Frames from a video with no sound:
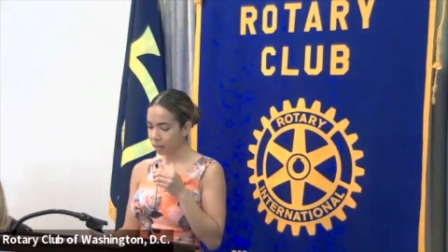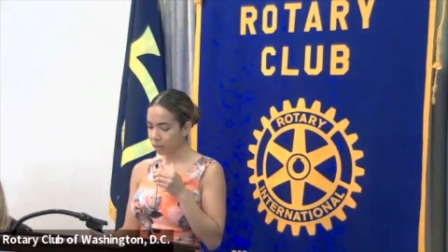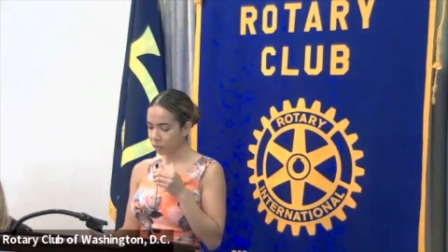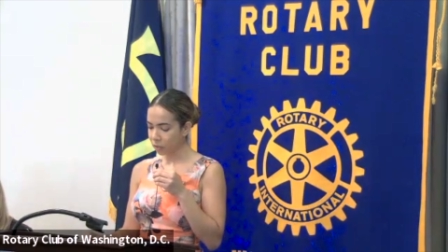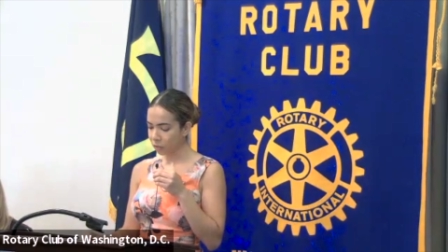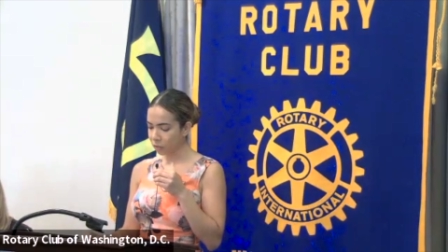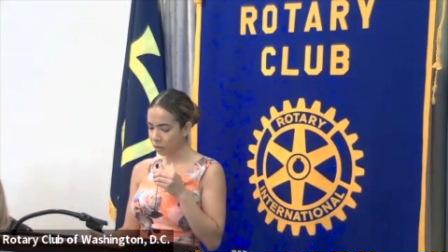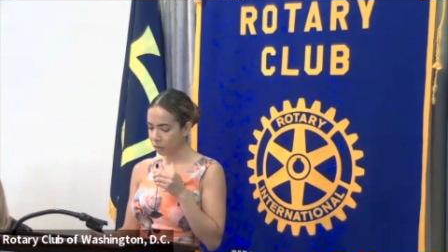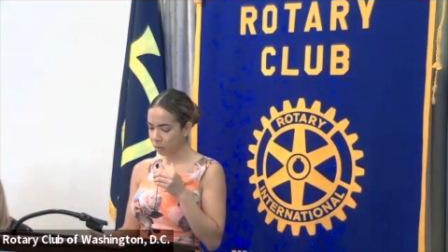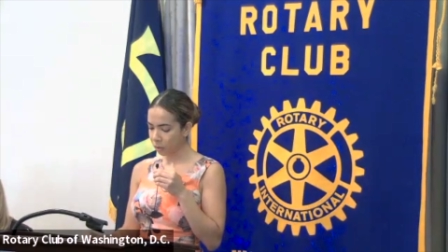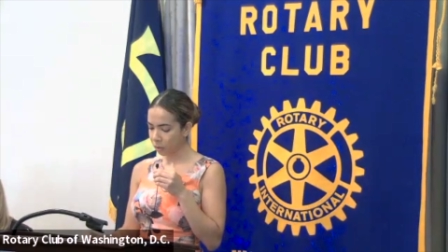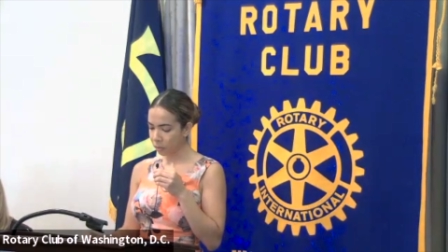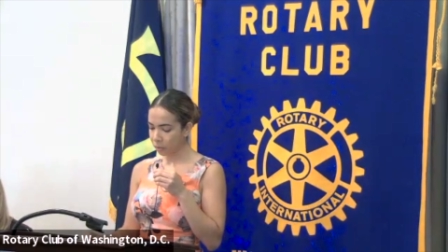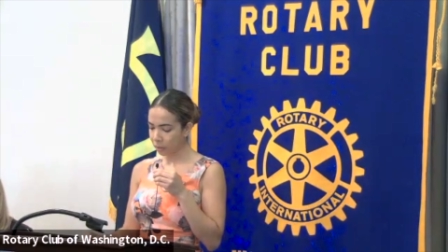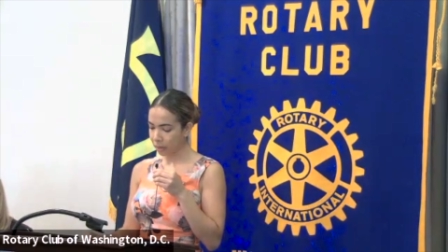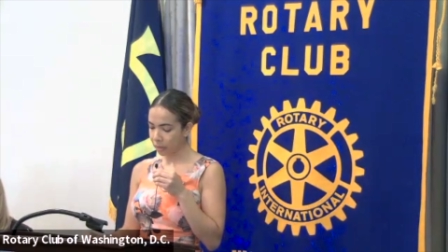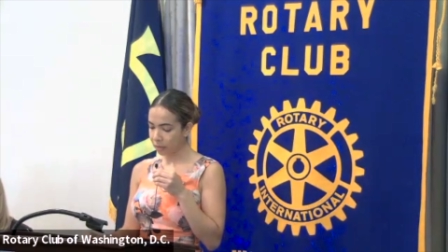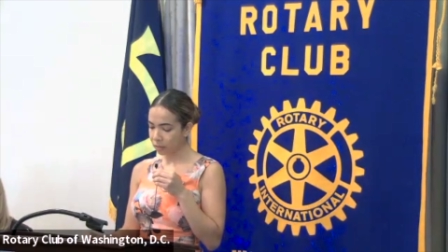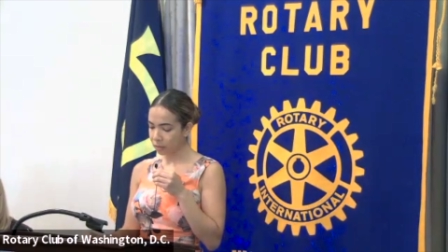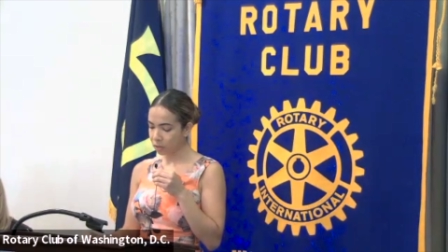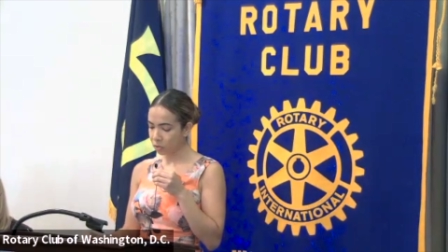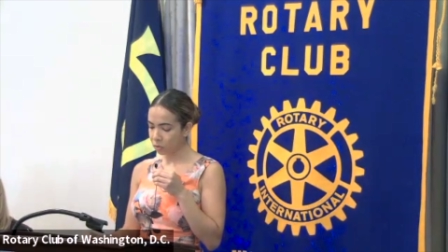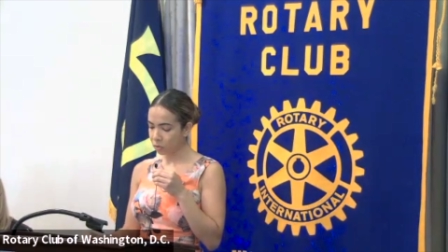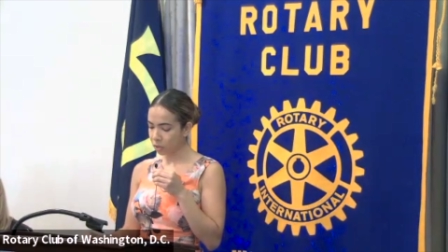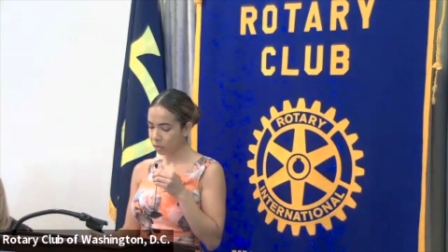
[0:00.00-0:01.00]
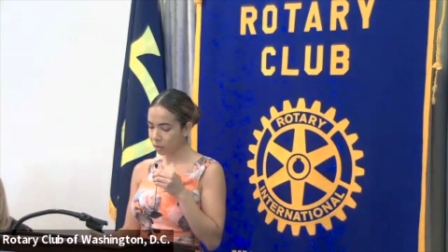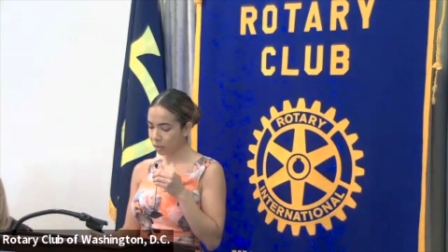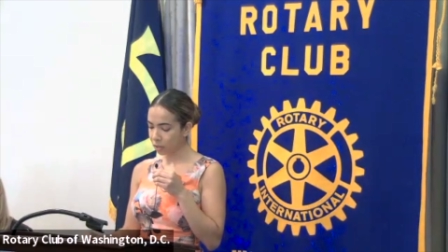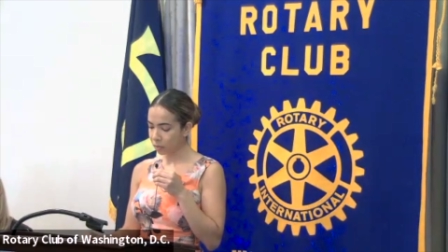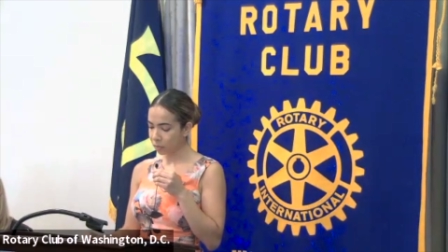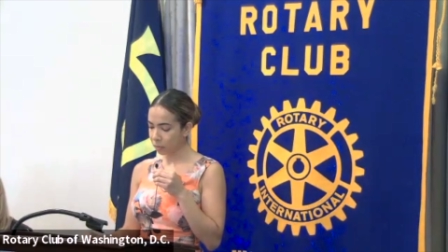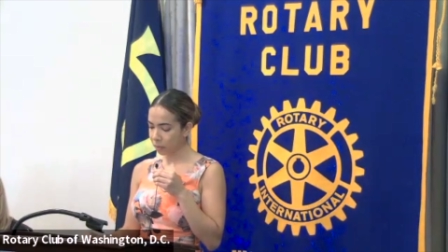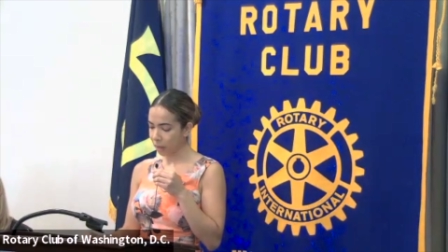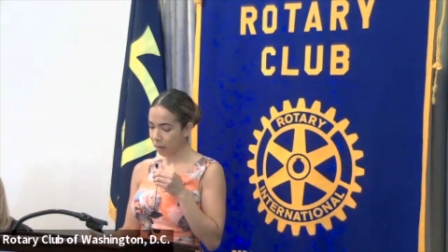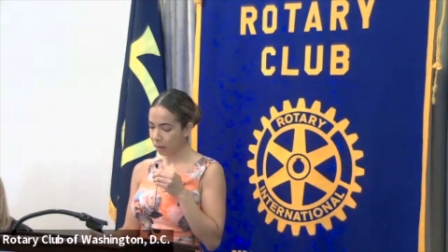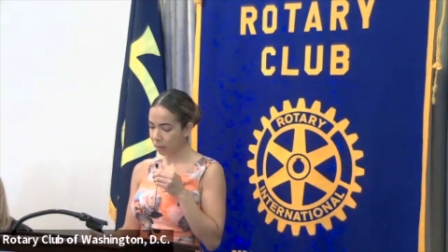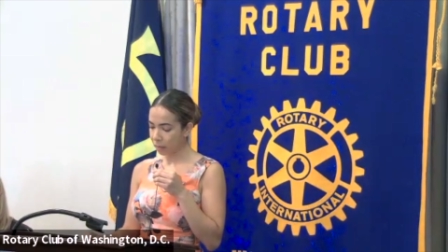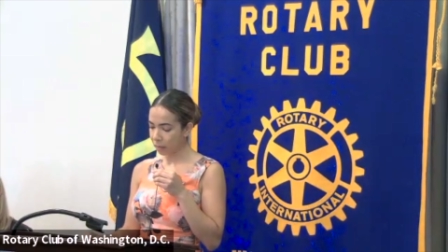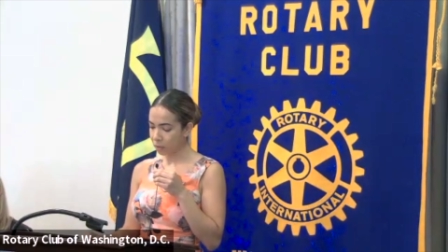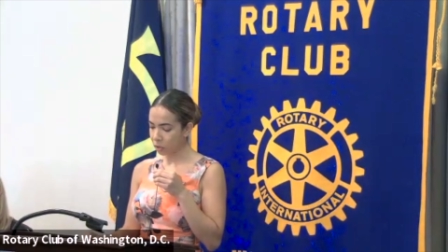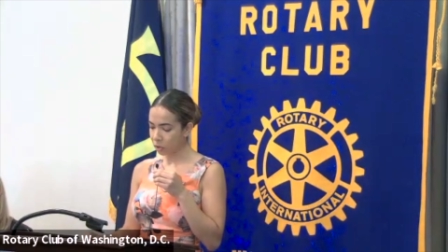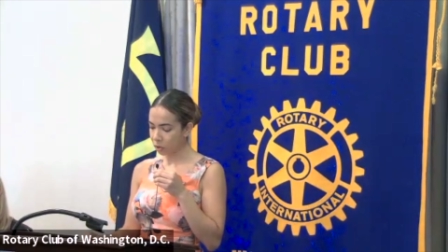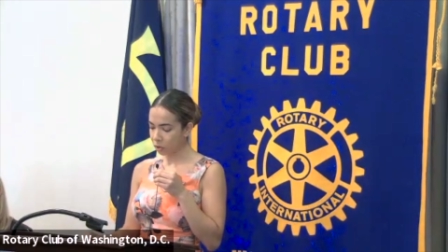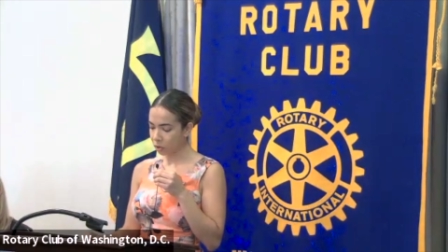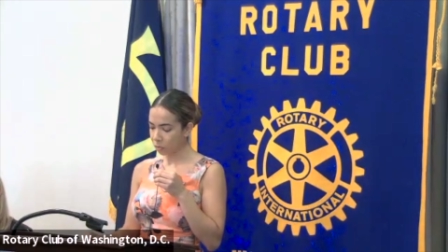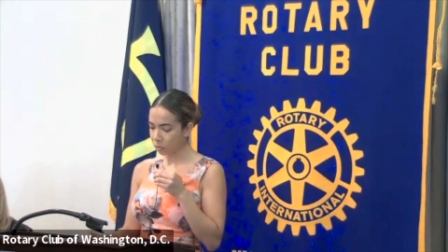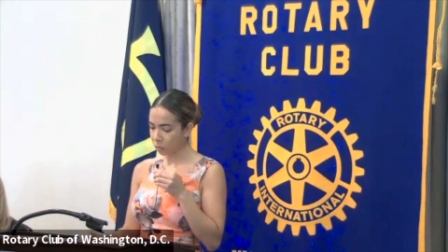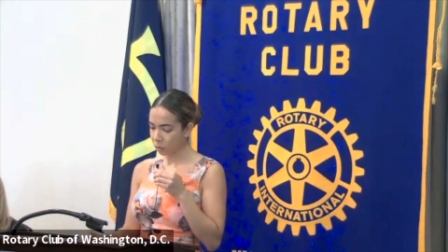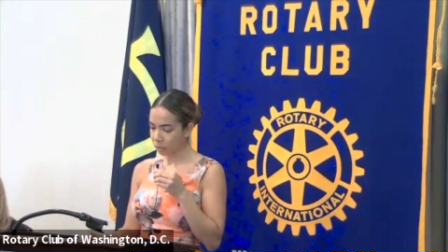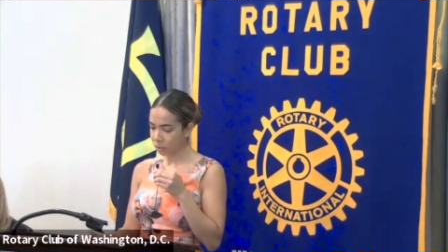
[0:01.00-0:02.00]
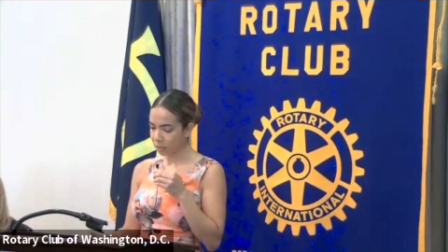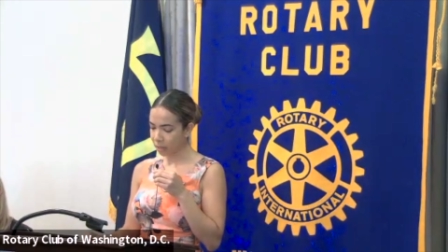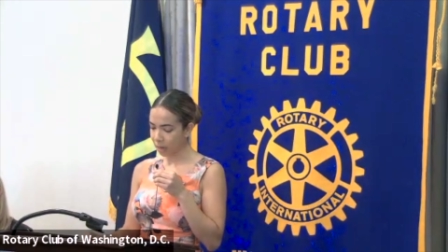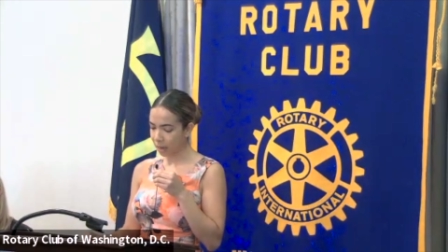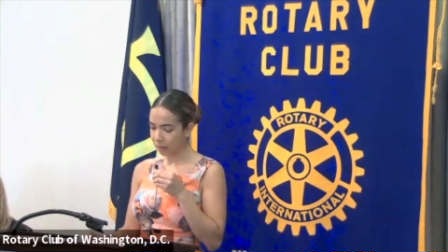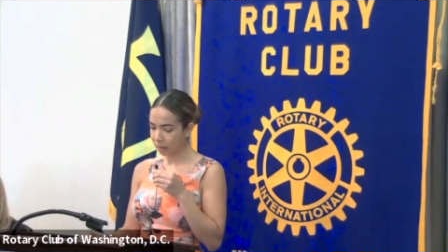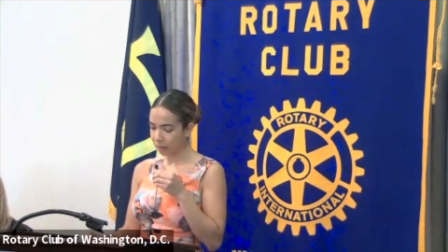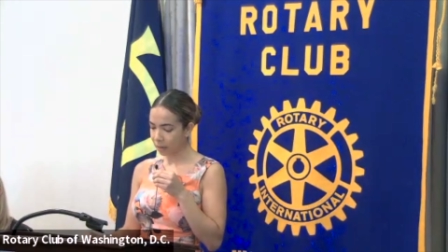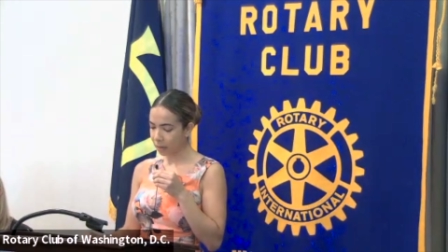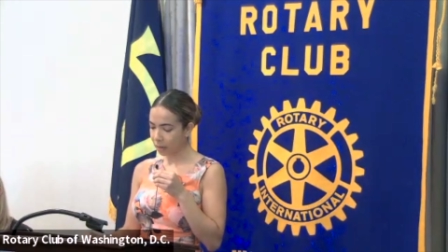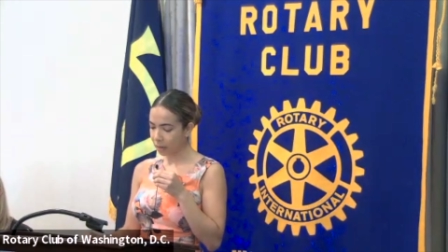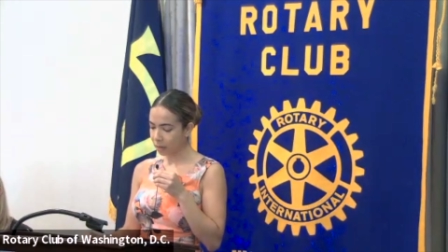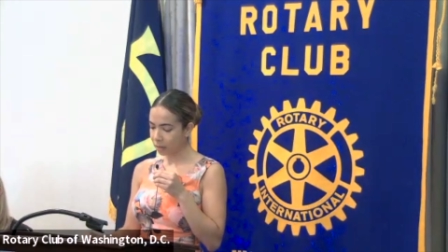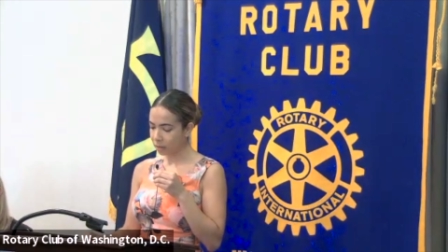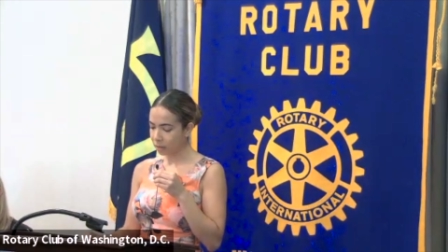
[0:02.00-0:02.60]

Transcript: for their plans to address Black maternal mortality,